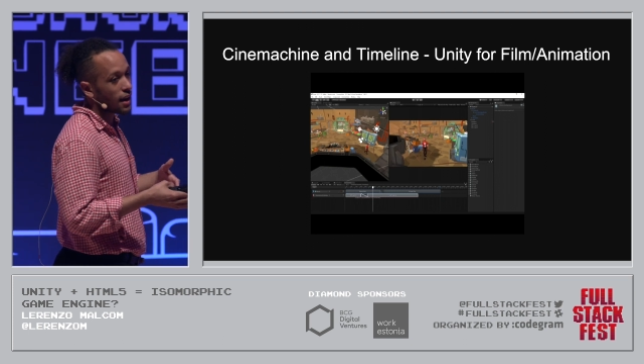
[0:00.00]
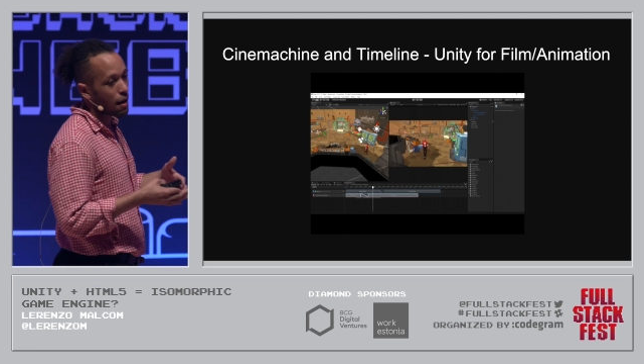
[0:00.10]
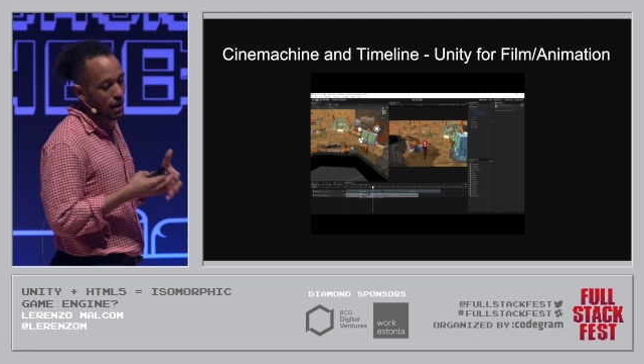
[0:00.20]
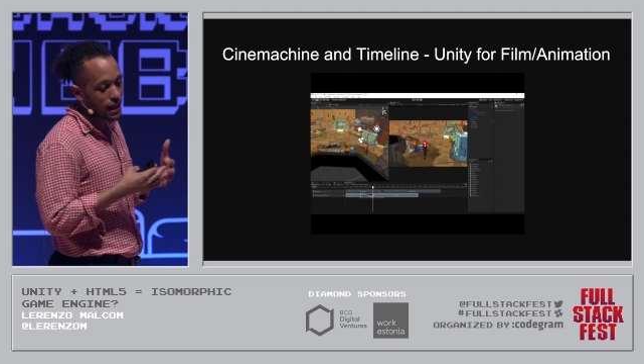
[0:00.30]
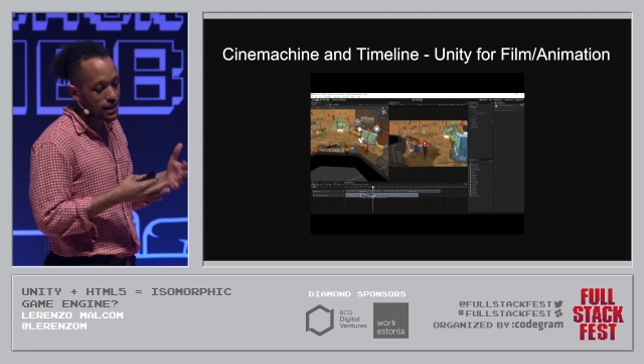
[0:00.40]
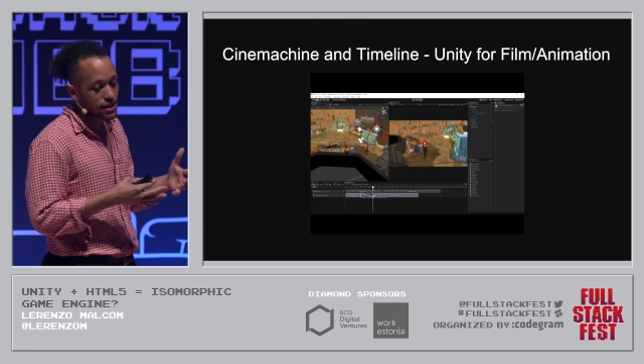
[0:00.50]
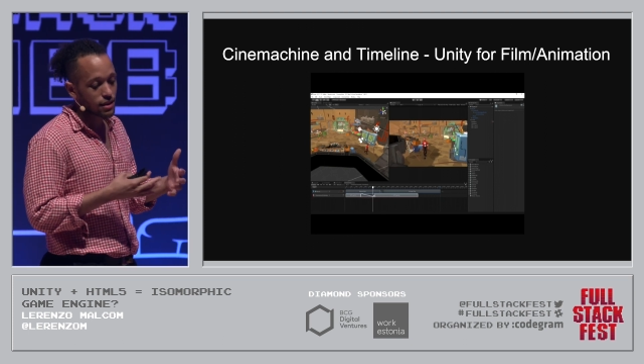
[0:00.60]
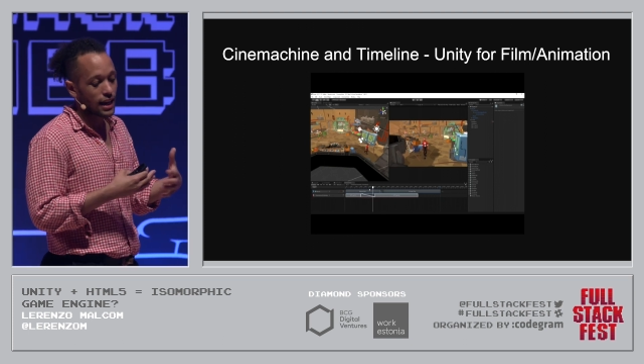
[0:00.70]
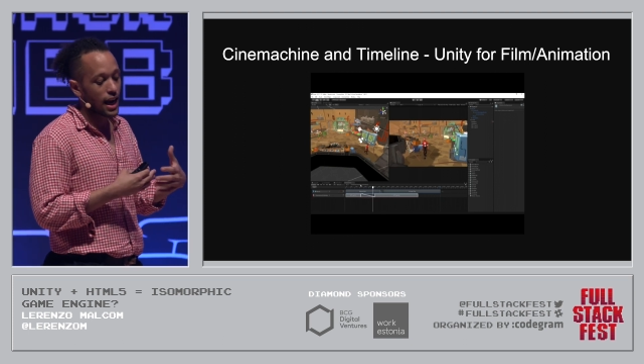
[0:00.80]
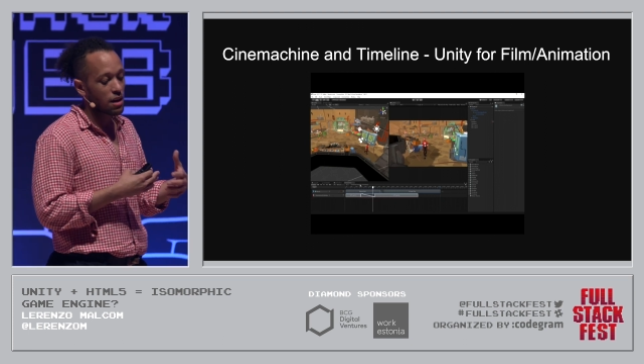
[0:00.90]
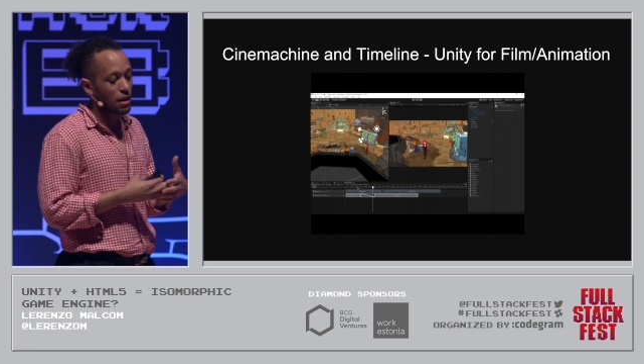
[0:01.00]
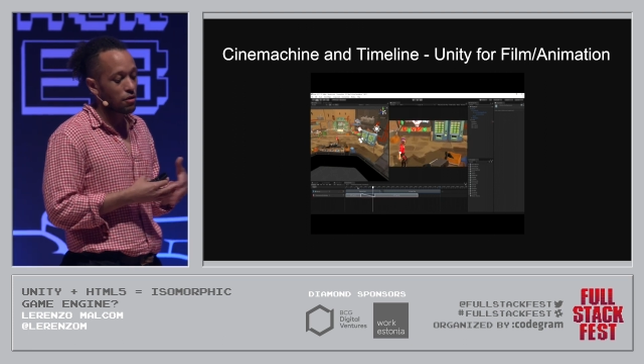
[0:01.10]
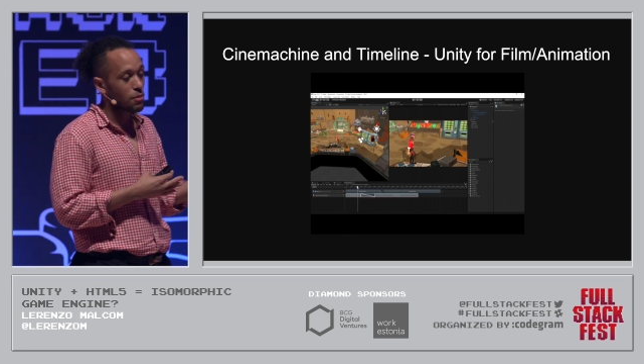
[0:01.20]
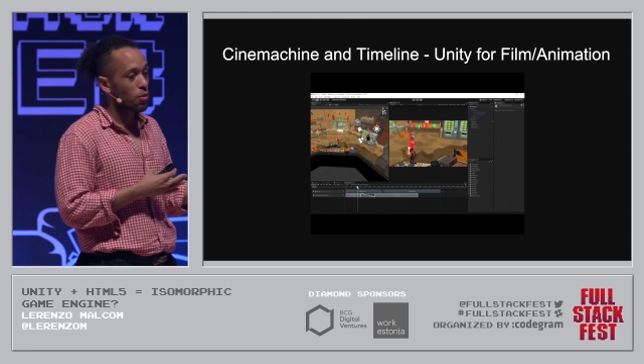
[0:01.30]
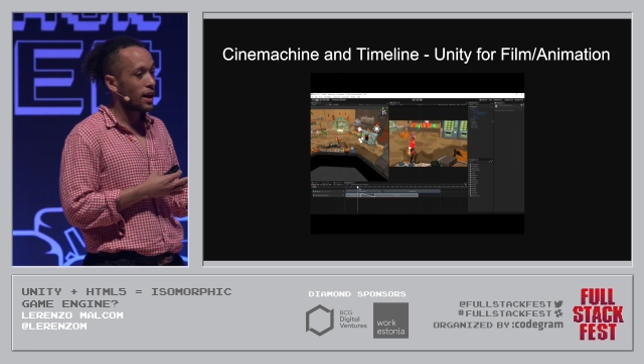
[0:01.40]
and make it easily animate
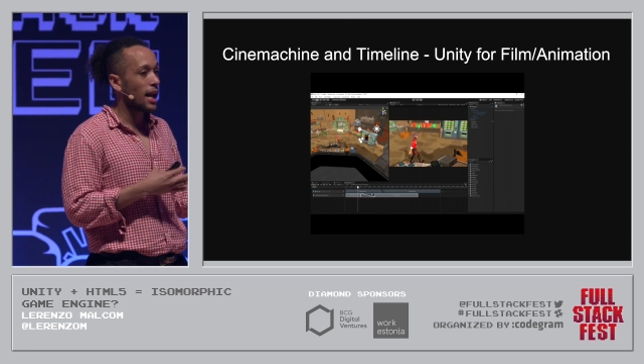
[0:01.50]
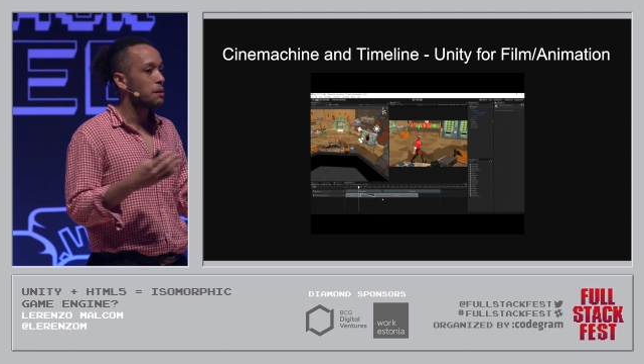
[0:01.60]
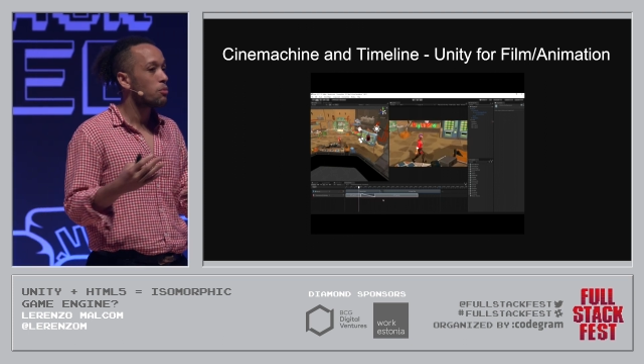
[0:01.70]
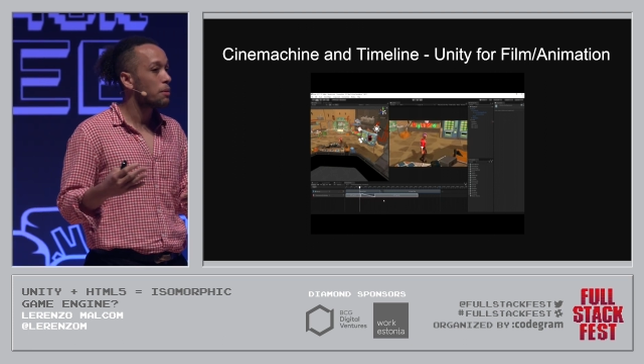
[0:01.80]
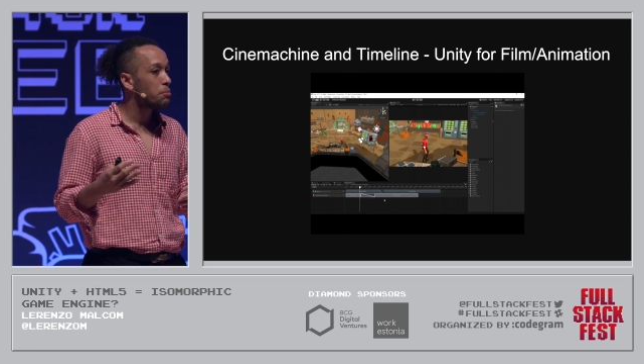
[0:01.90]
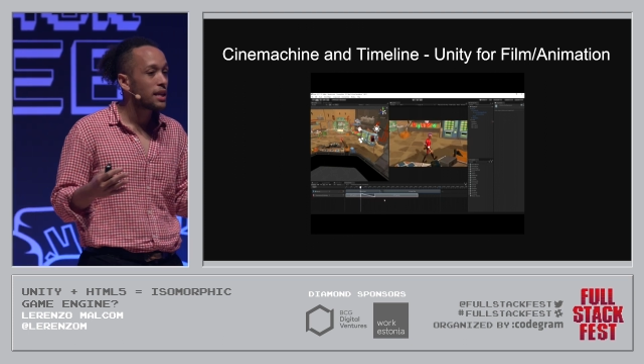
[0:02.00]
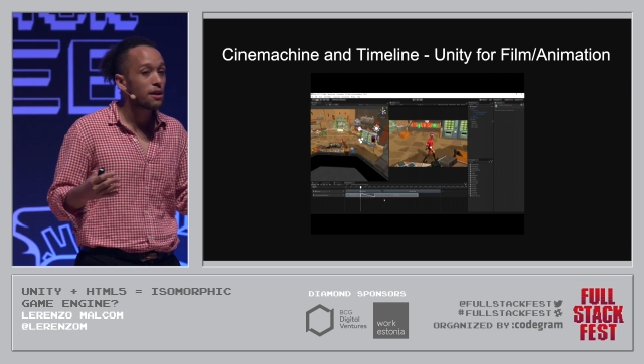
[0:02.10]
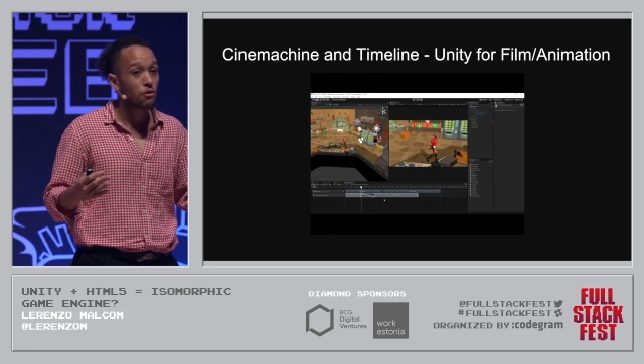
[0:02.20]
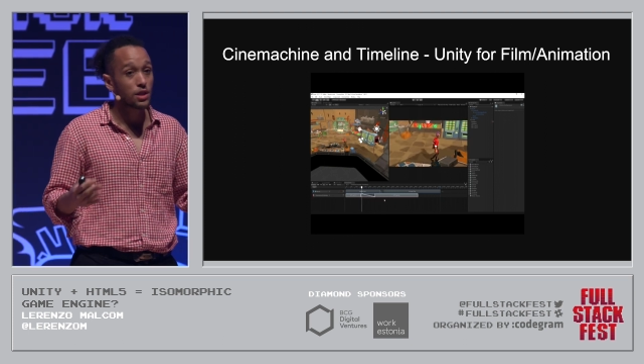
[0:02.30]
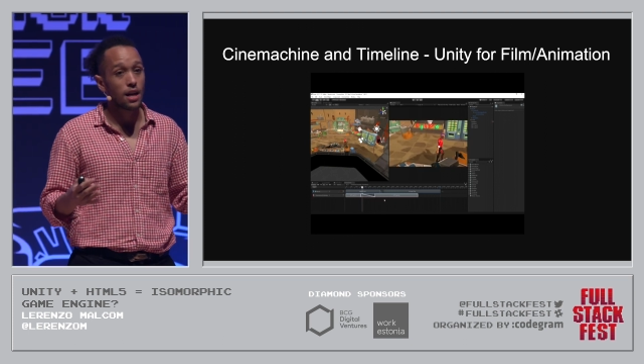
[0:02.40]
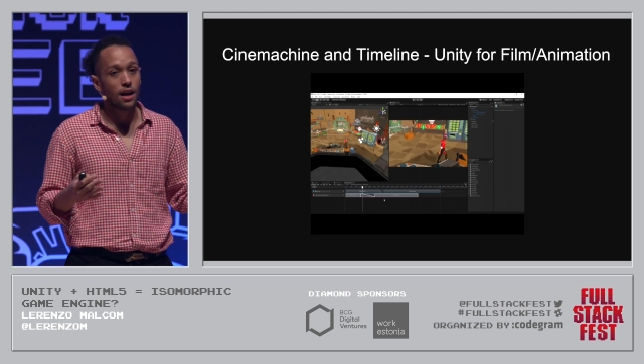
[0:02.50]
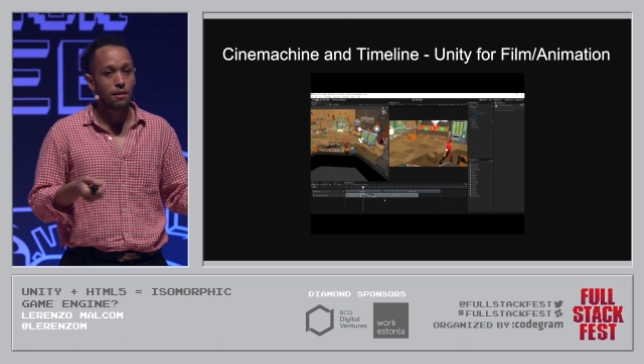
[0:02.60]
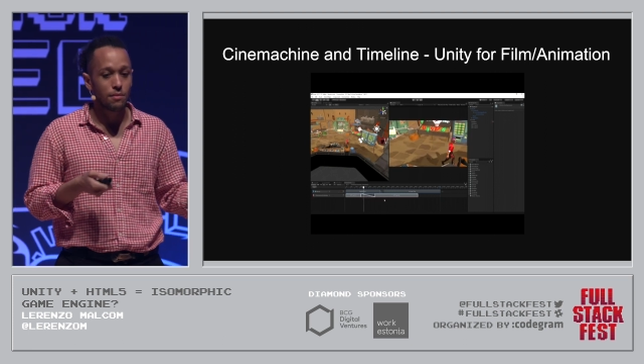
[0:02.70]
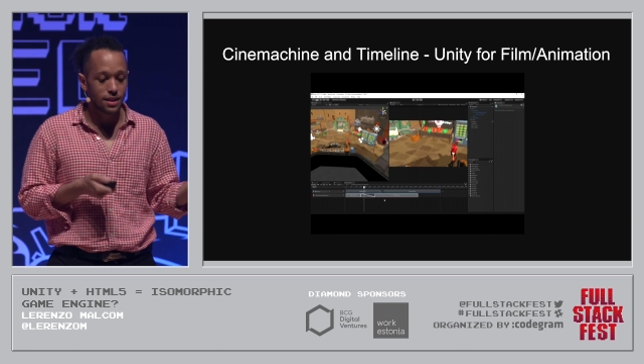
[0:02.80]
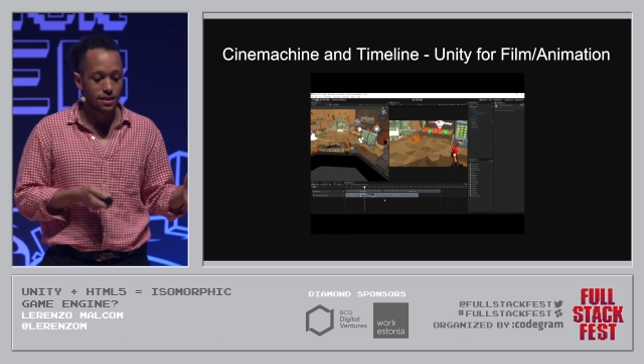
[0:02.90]
from point A to point B over
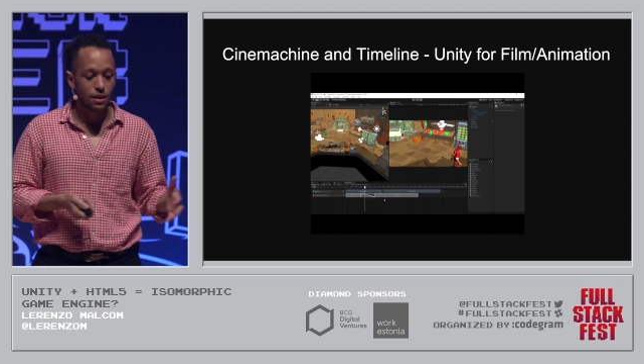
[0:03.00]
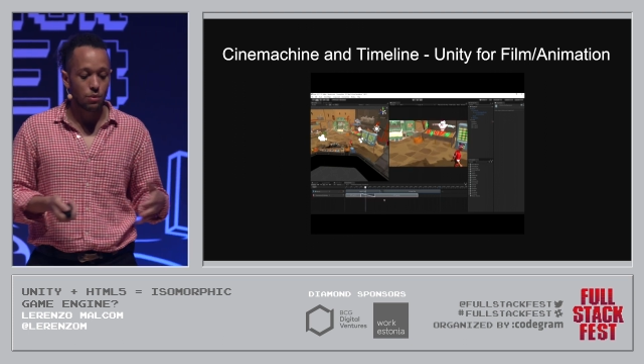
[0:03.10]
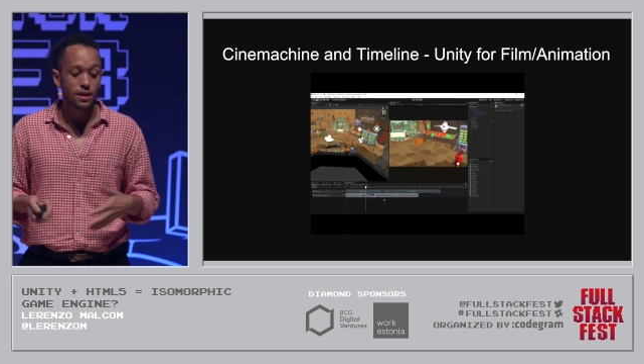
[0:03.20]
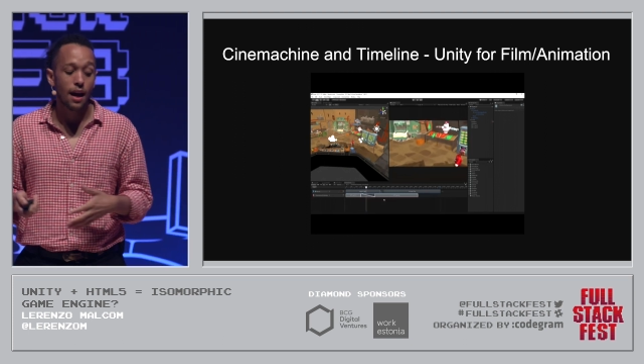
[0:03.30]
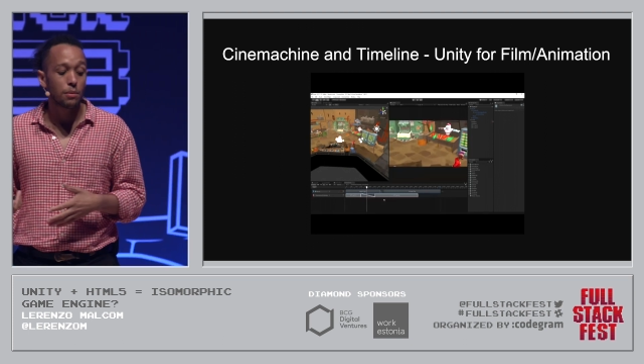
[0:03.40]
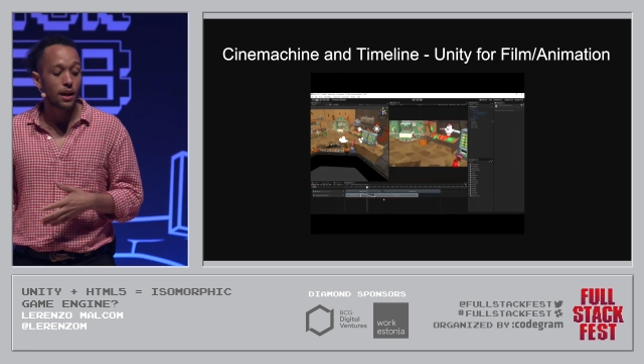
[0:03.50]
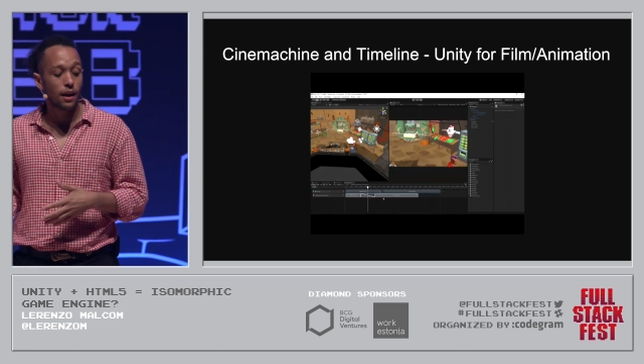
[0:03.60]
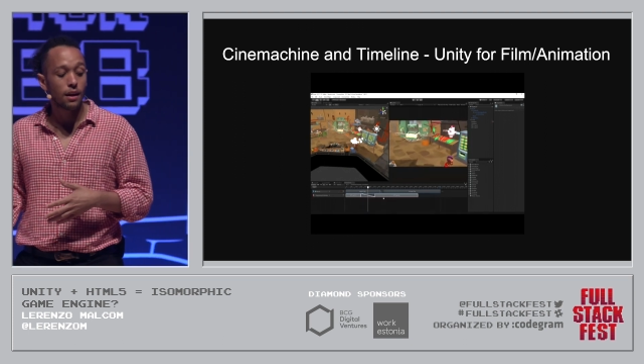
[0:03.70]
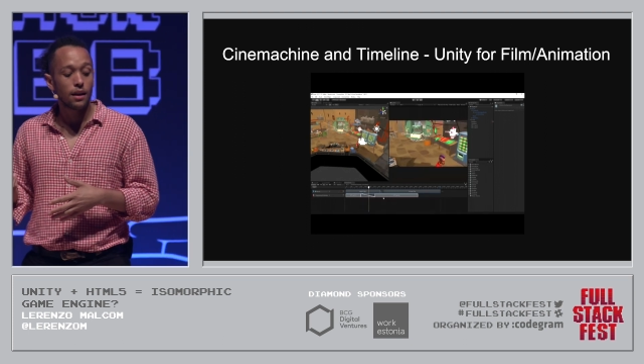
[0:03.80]
time and see what's happening.